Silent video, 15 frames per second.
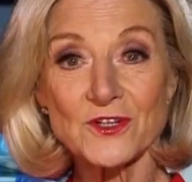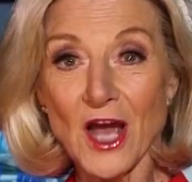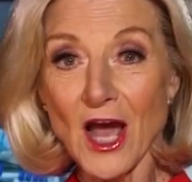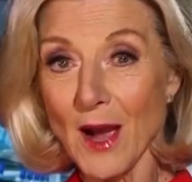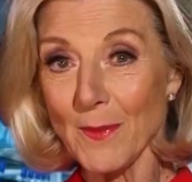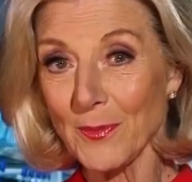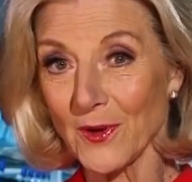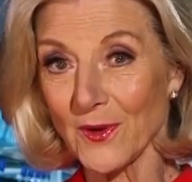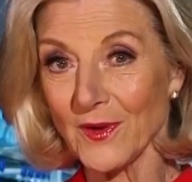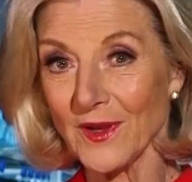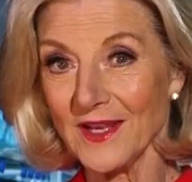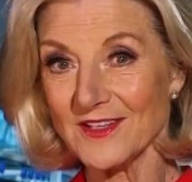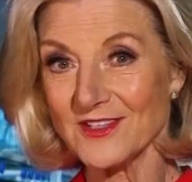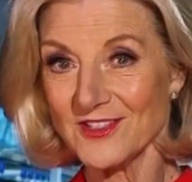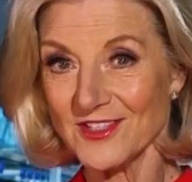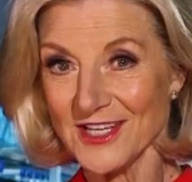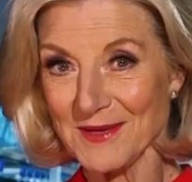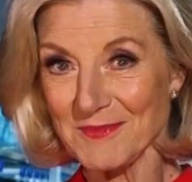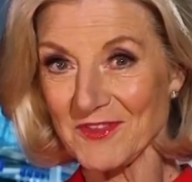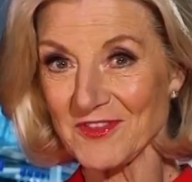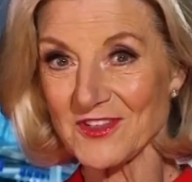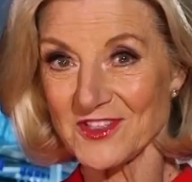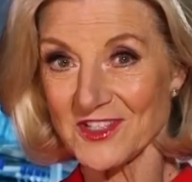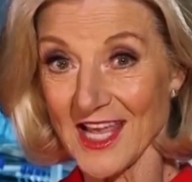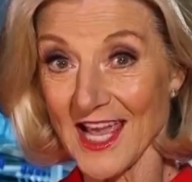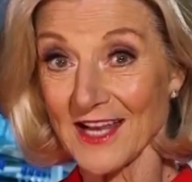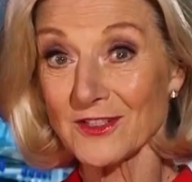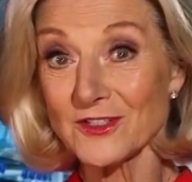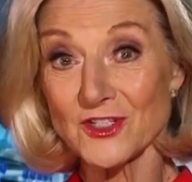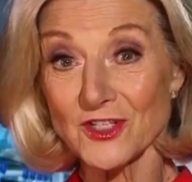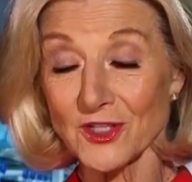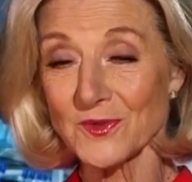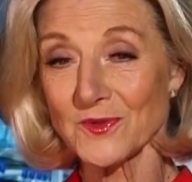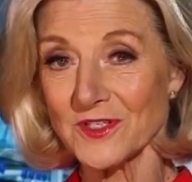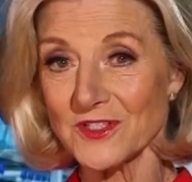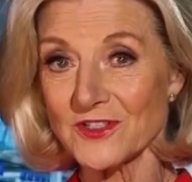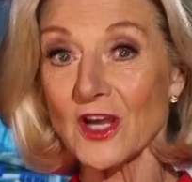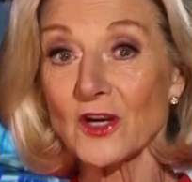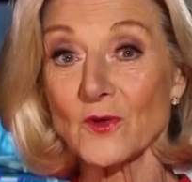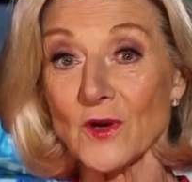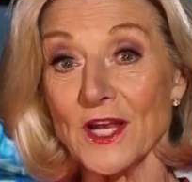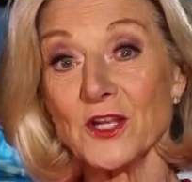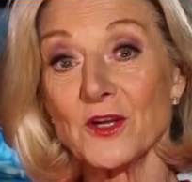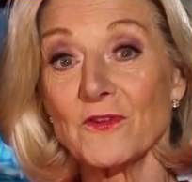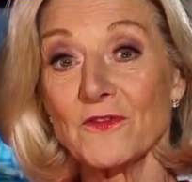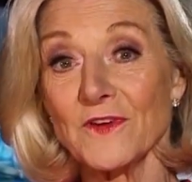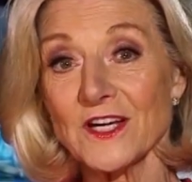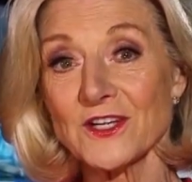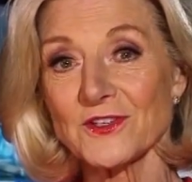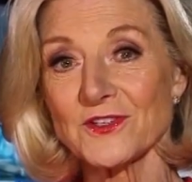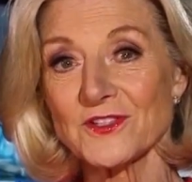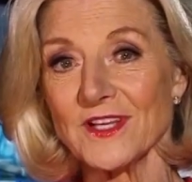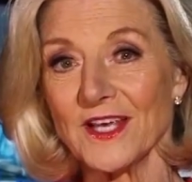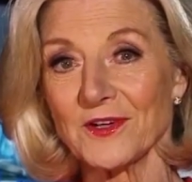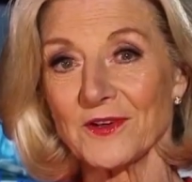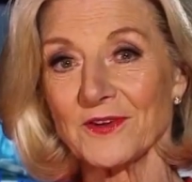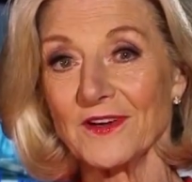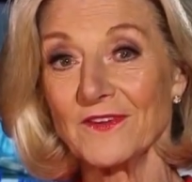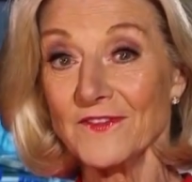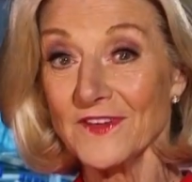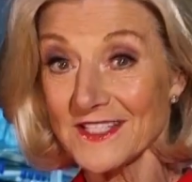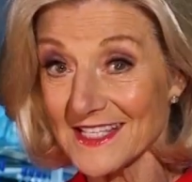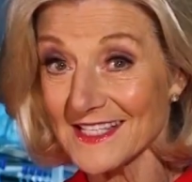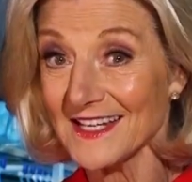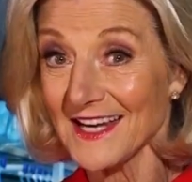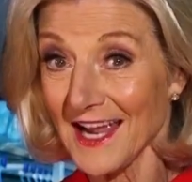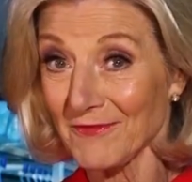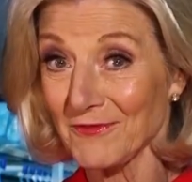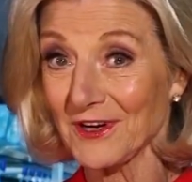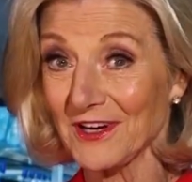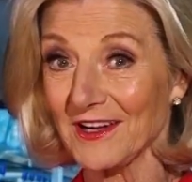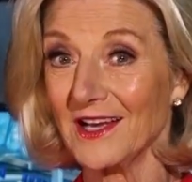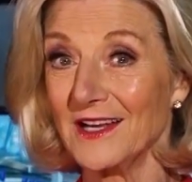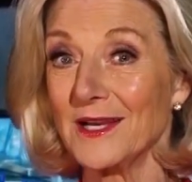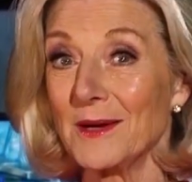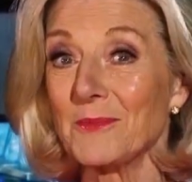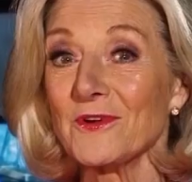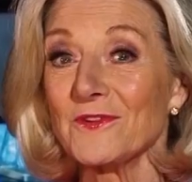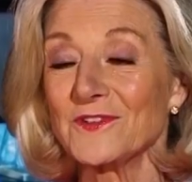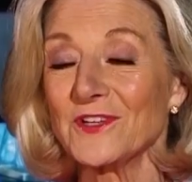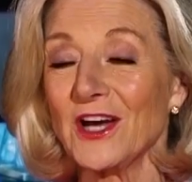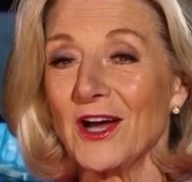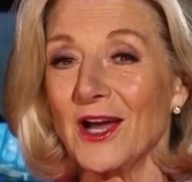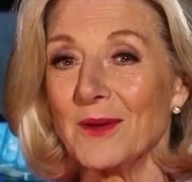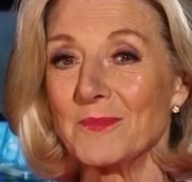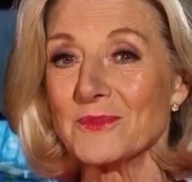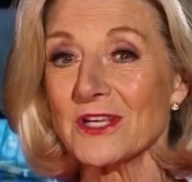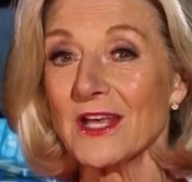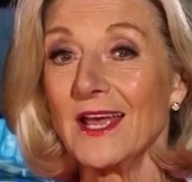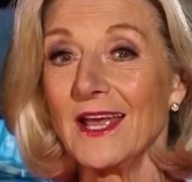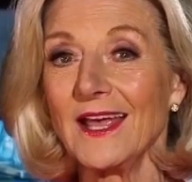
Hopper and his team at the Seattle Children's Craniofacial Center visited Africa a number of times